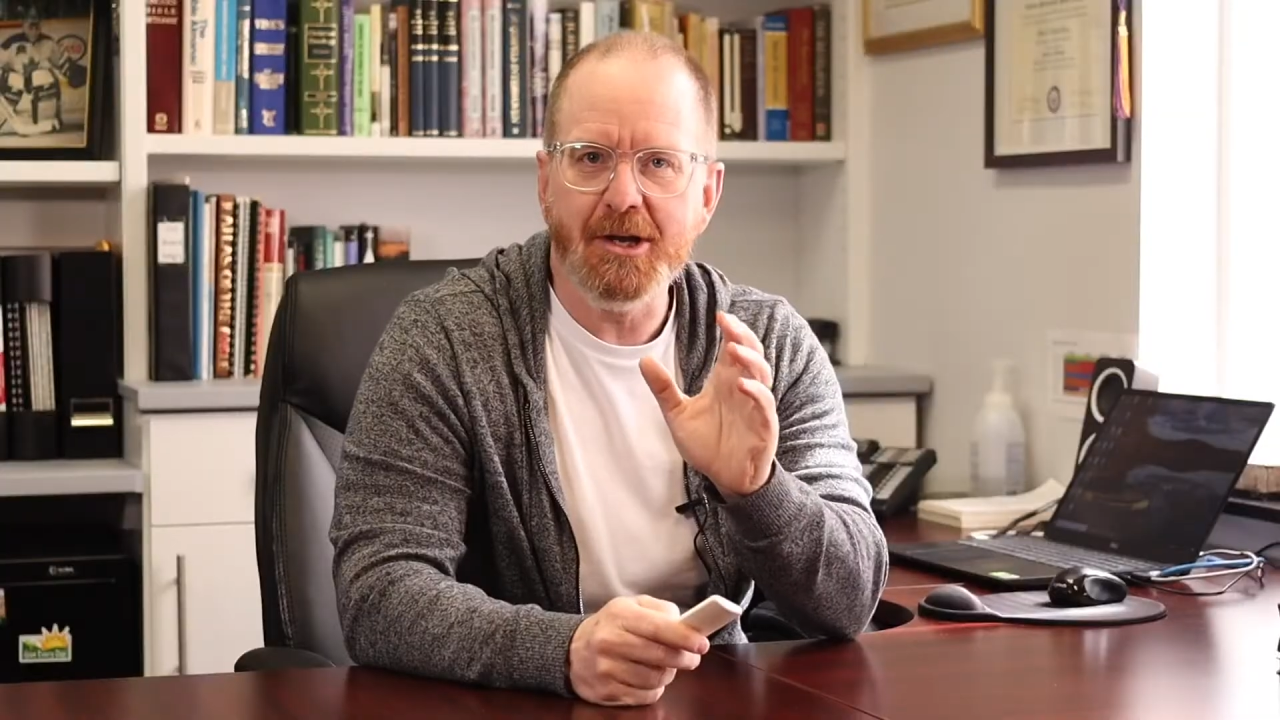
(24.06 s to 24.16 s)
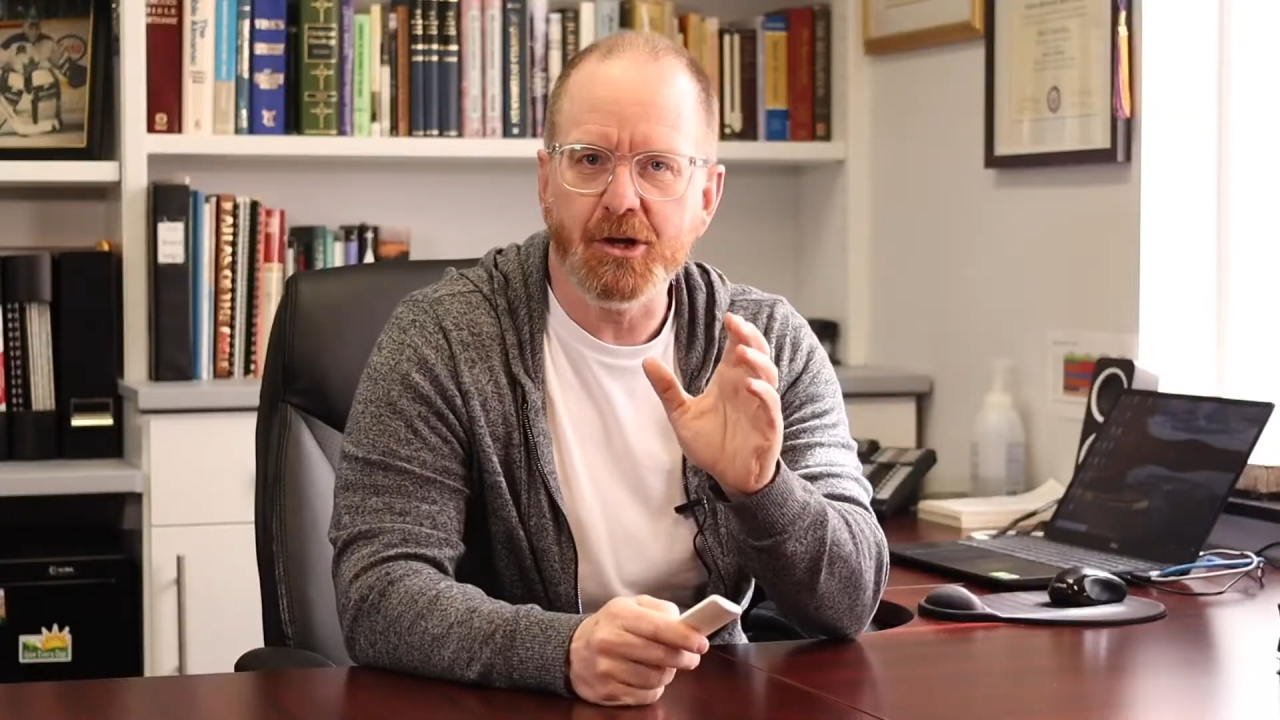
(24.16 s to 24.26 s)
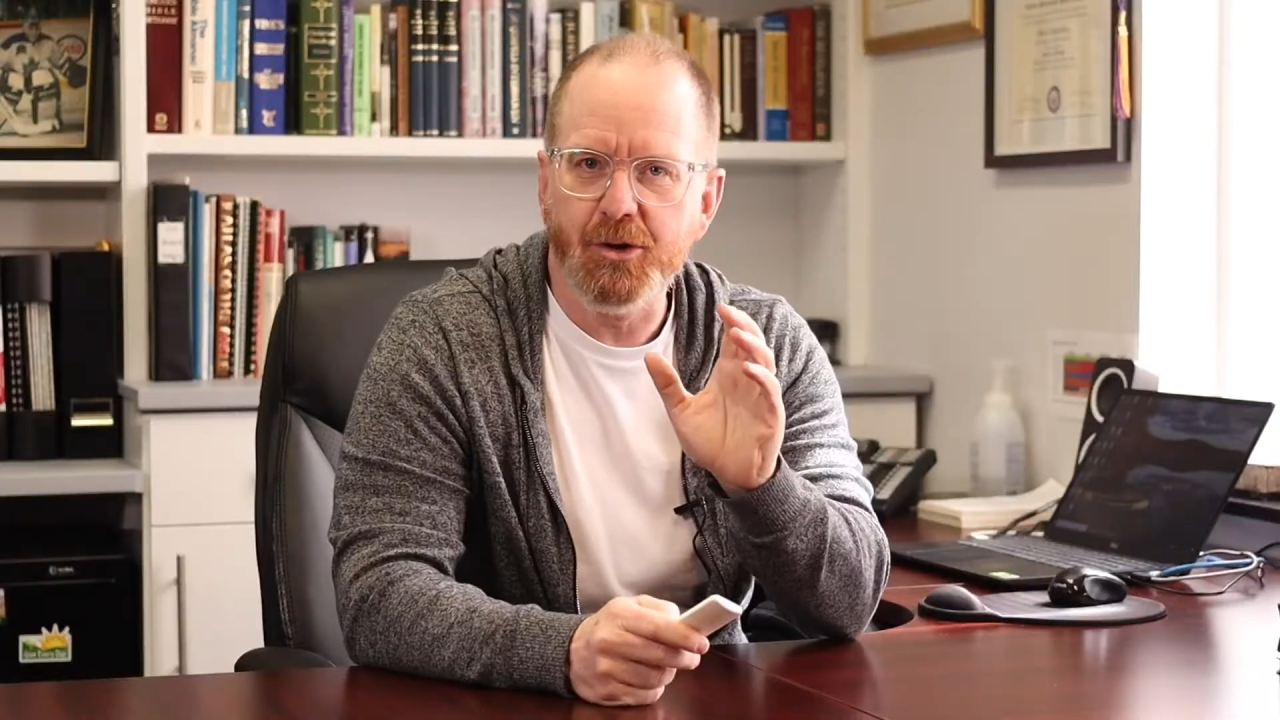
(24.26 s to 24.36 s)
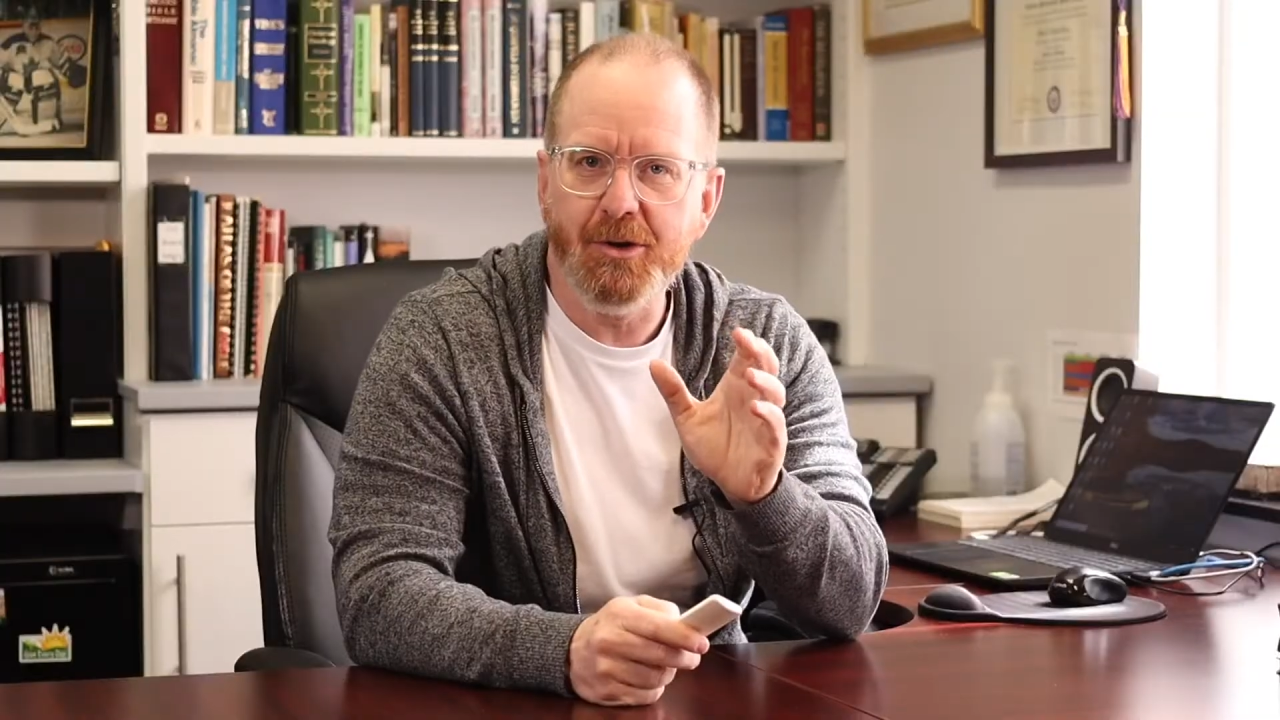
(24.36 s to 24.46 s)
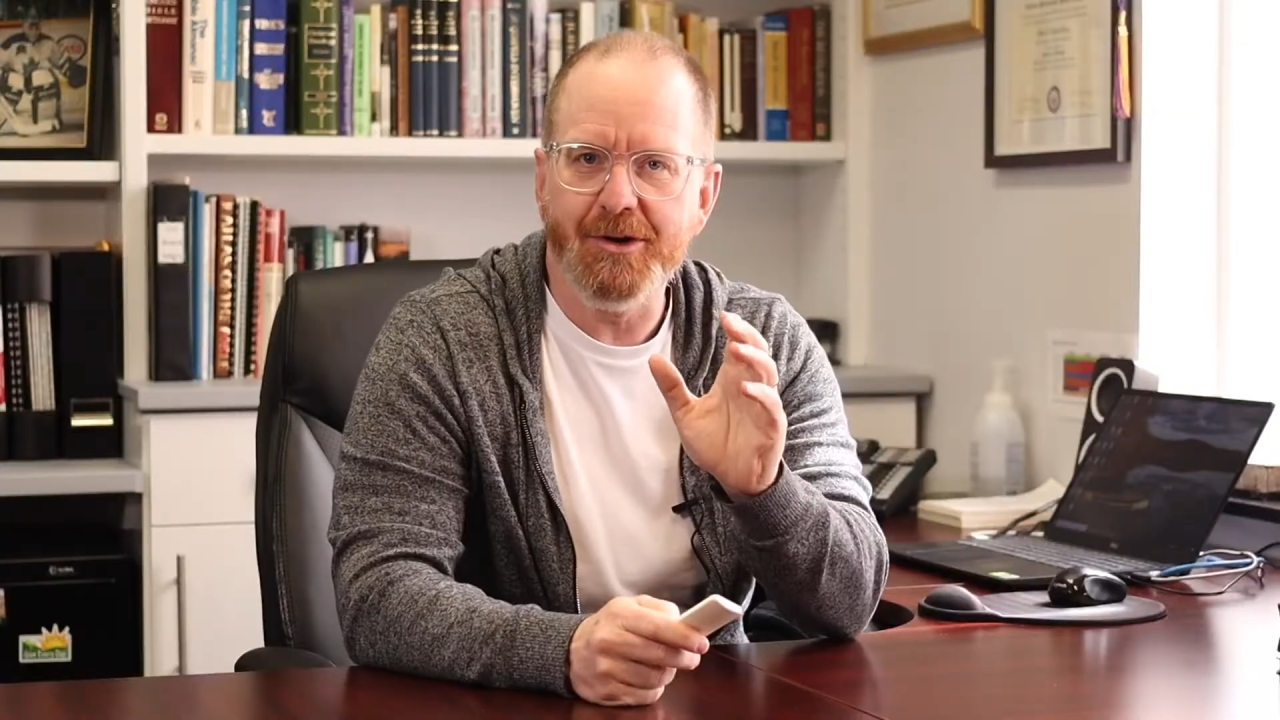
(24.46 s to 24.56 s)

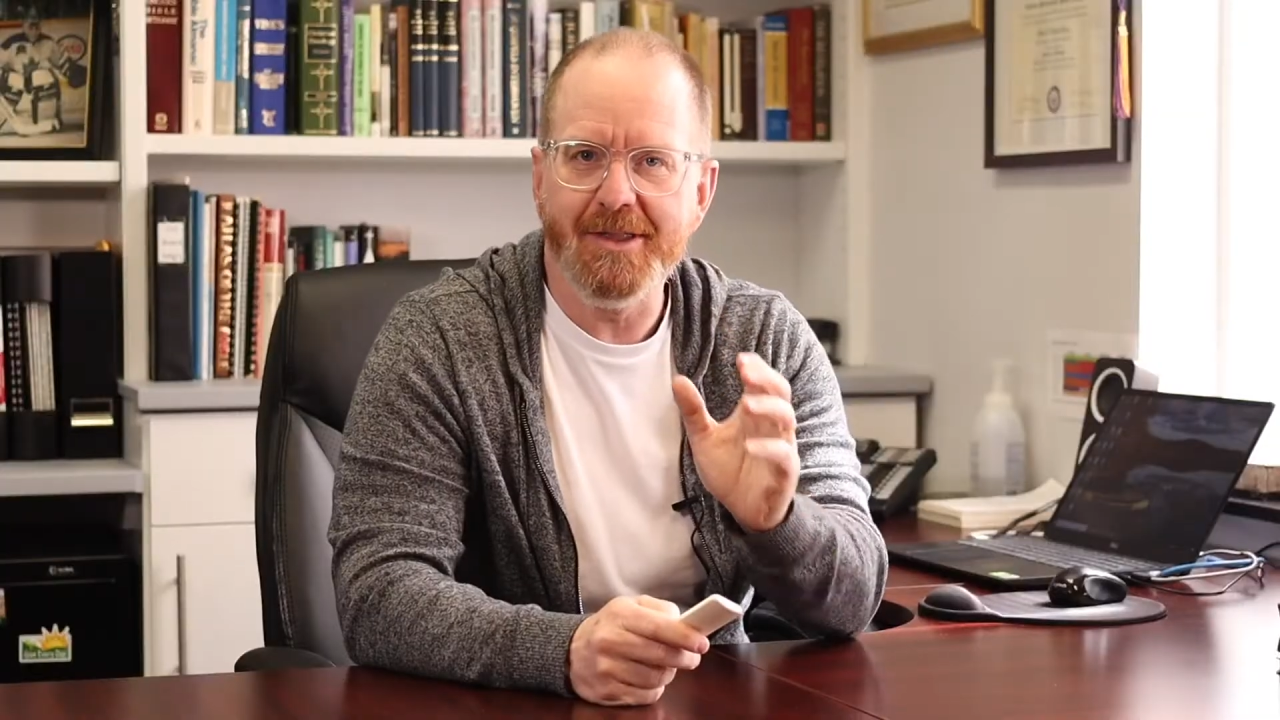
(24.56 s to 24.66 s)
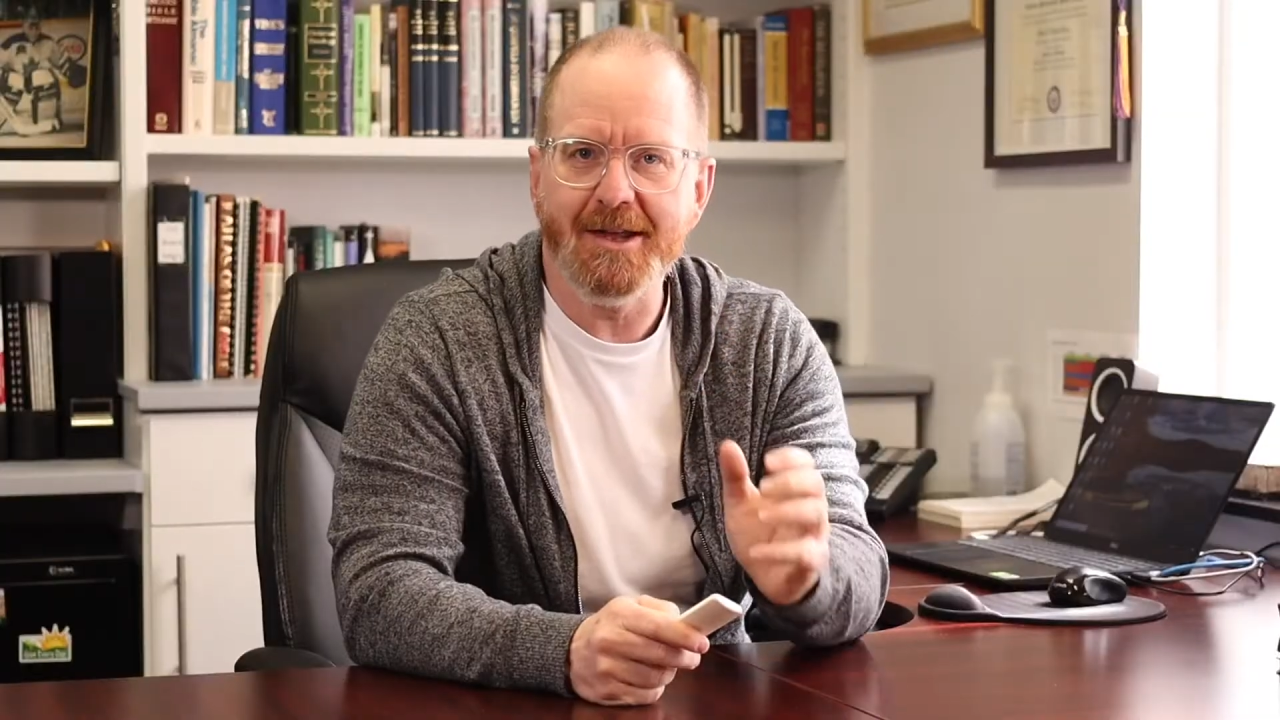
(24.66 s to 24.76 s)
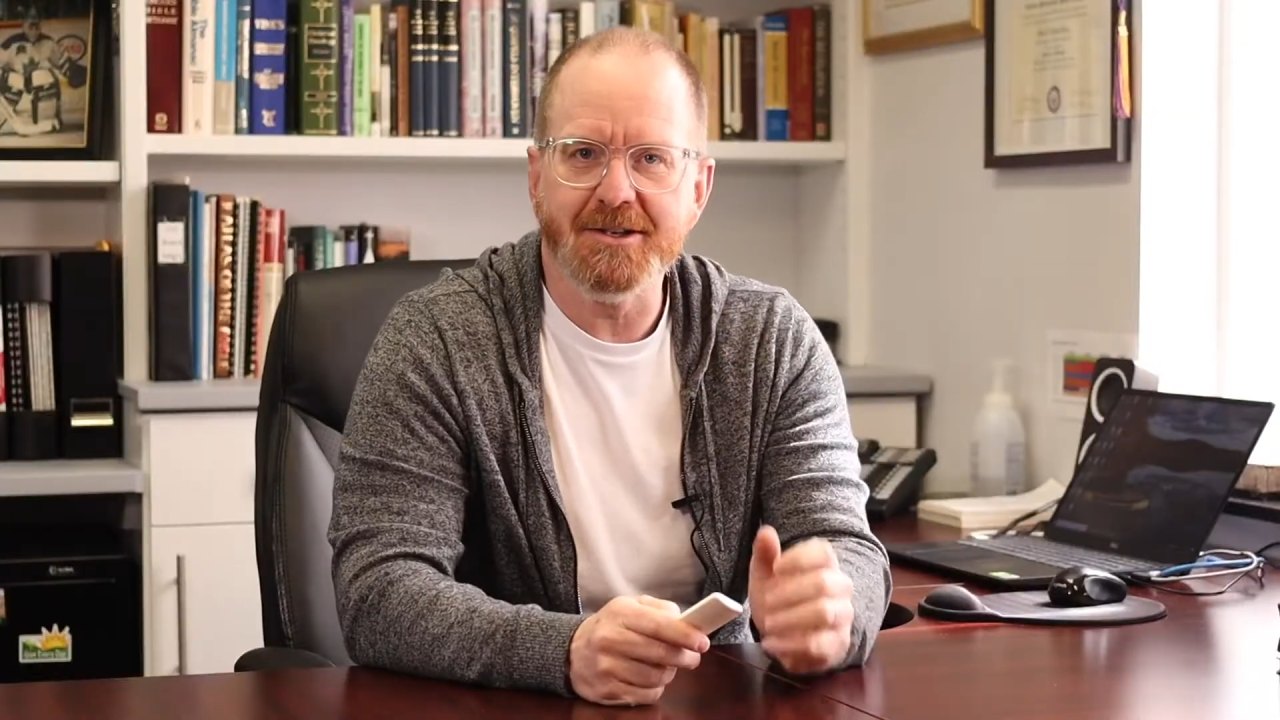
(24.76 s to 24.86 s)
included in that